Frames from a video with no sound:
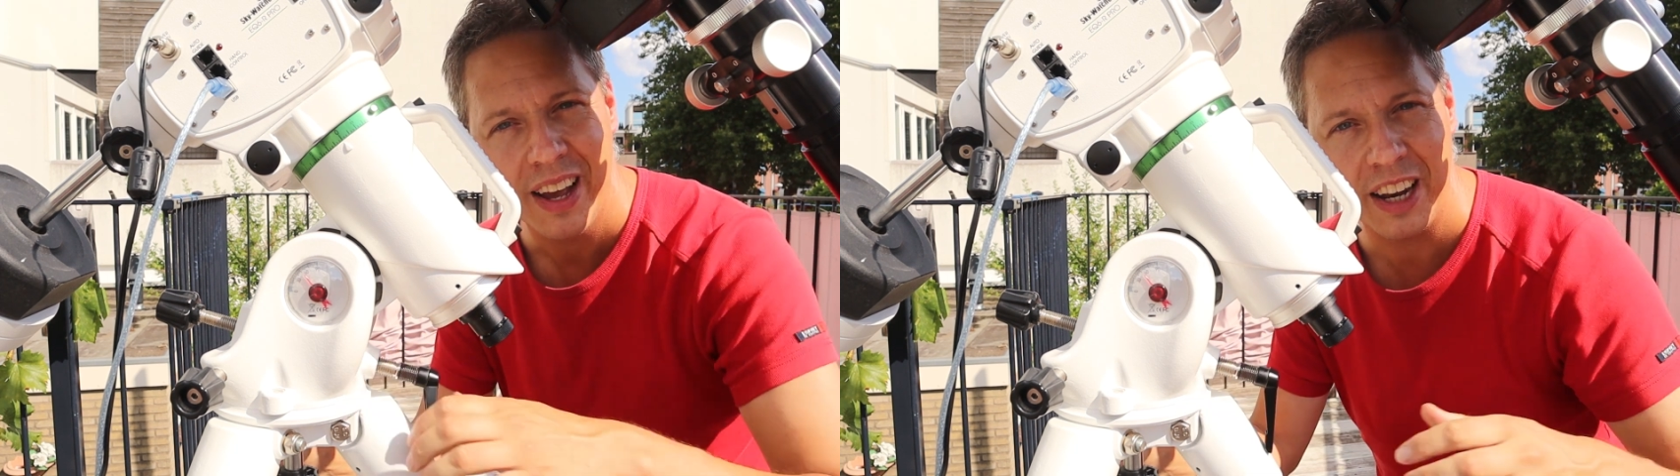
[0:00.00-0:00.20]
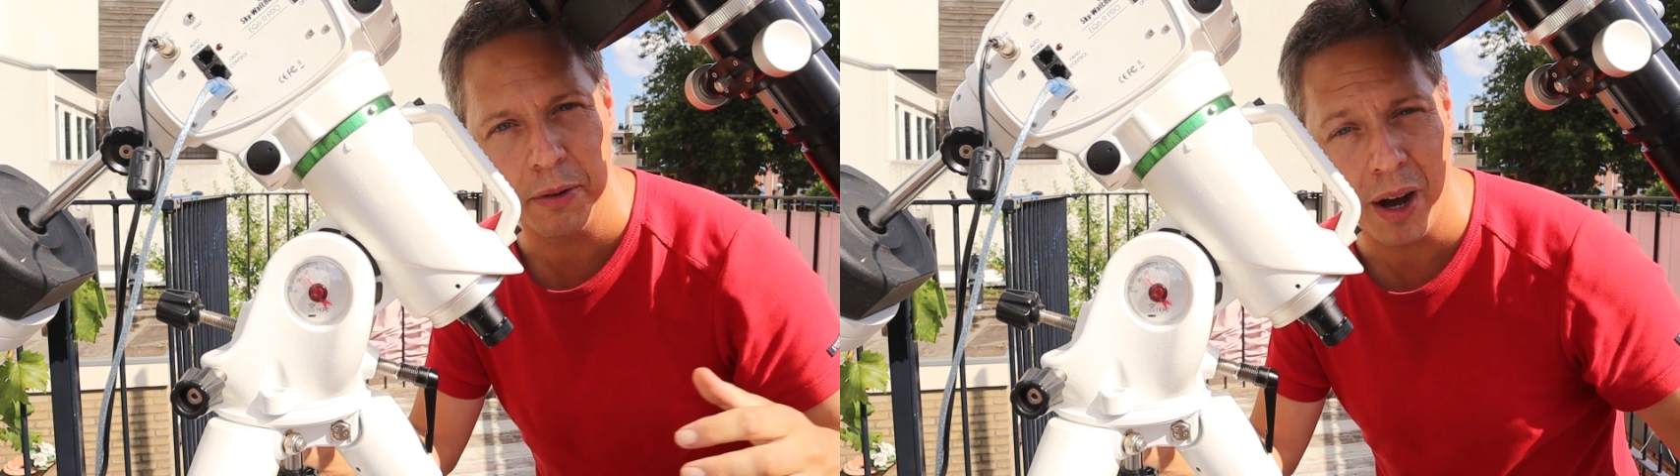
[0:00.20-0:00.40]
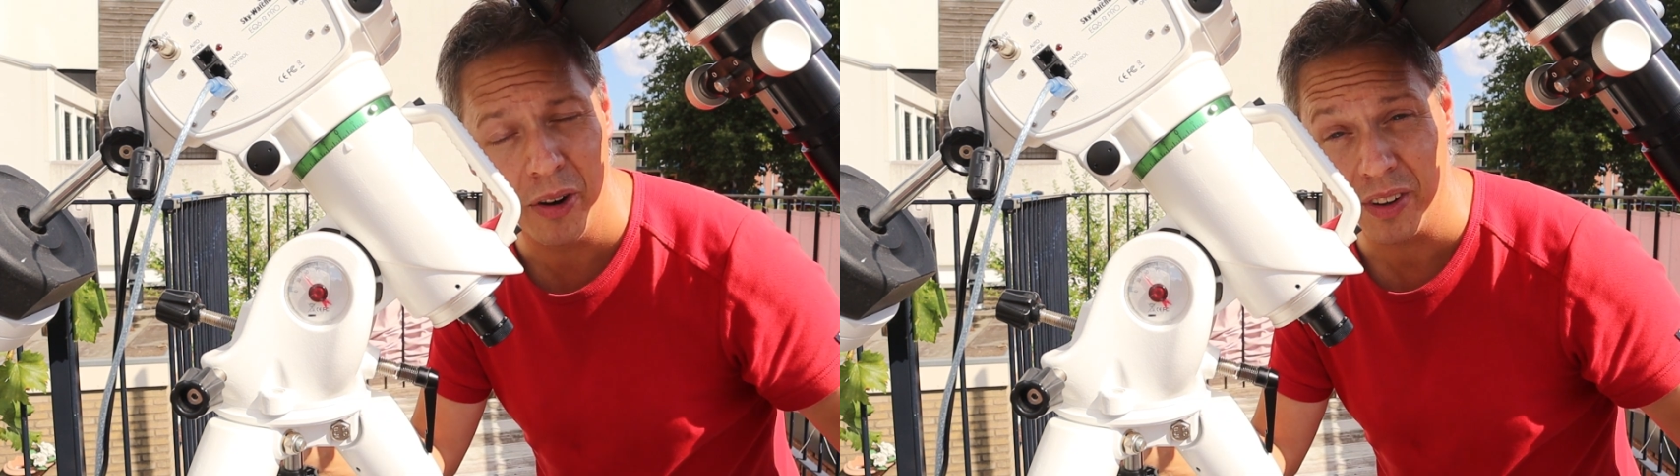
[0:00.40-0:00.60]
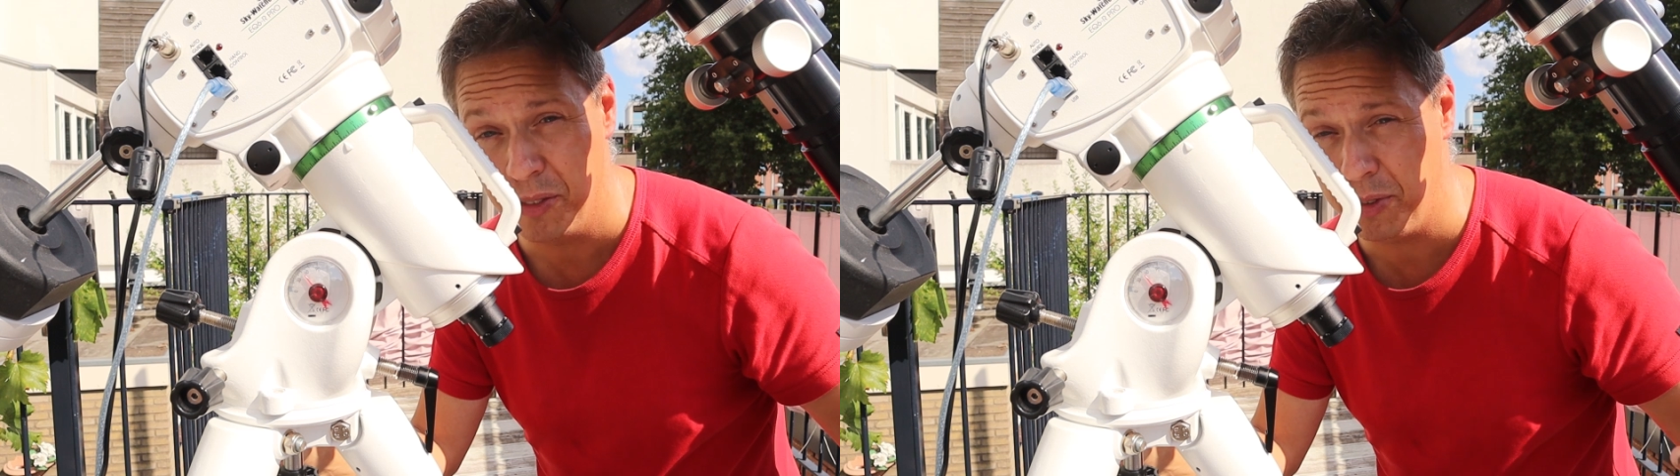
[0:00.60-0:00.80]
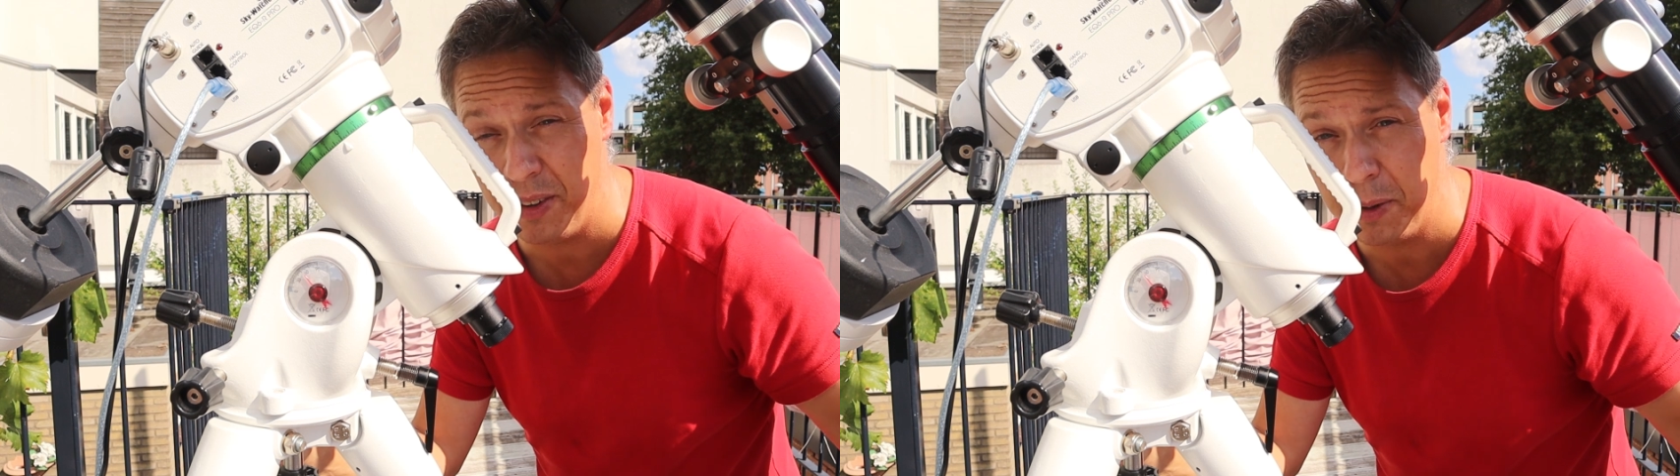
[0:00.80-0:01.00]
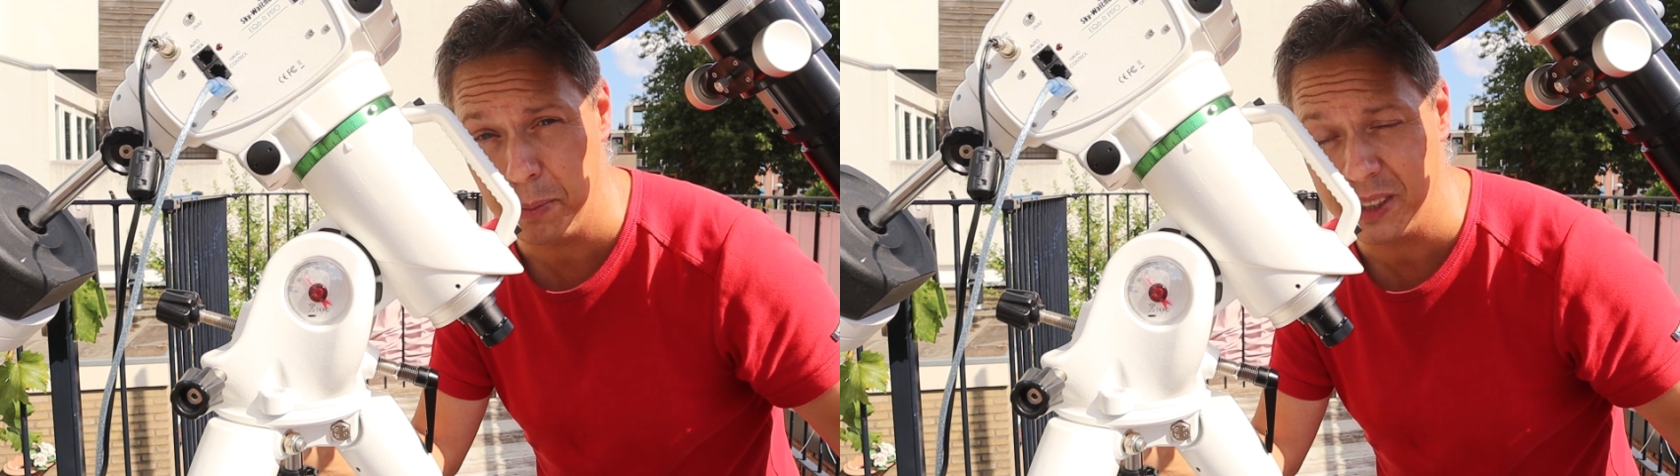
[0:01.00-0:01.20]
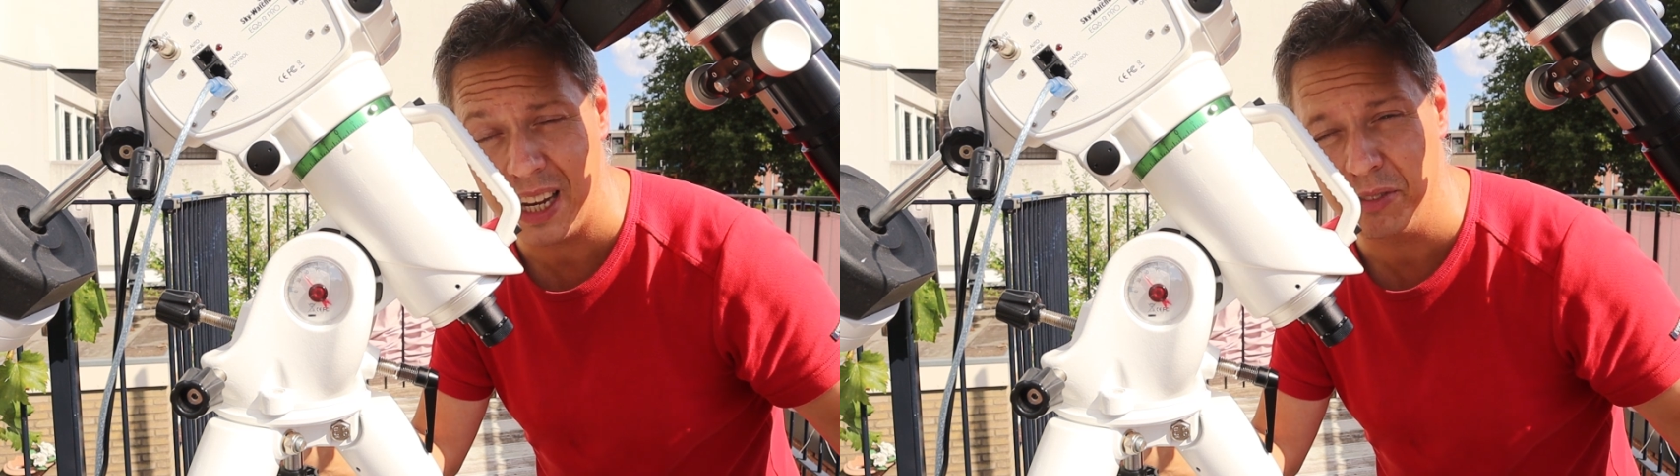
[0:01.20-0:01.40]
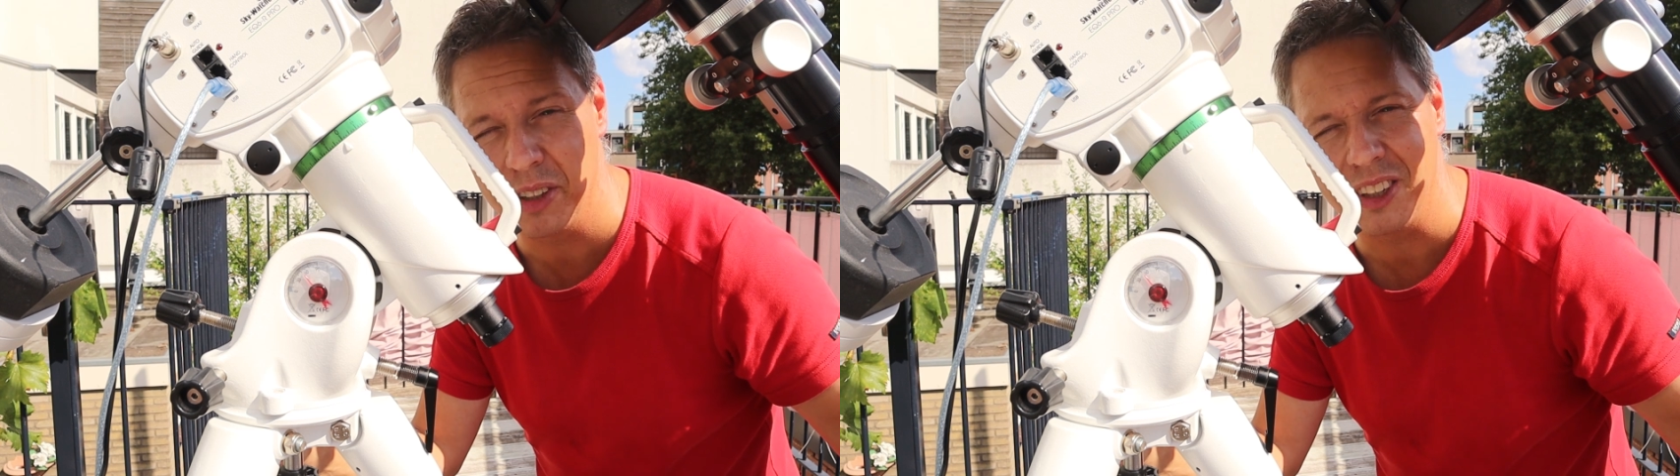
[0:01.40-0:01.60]
and about
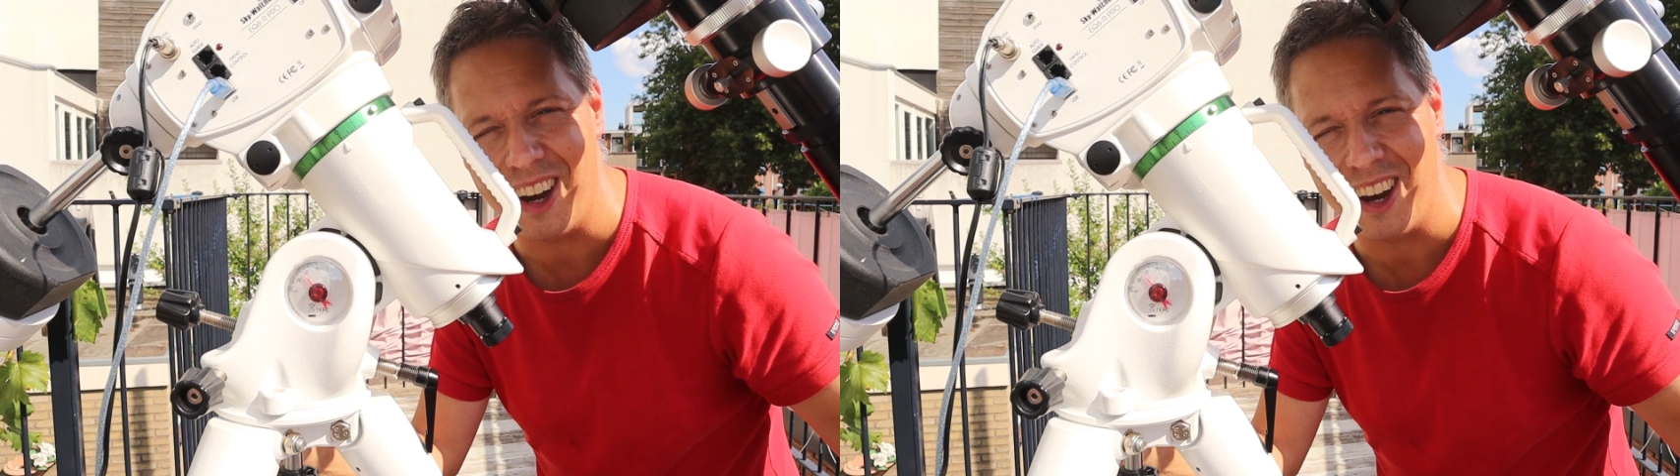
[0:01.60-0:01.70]
50% of the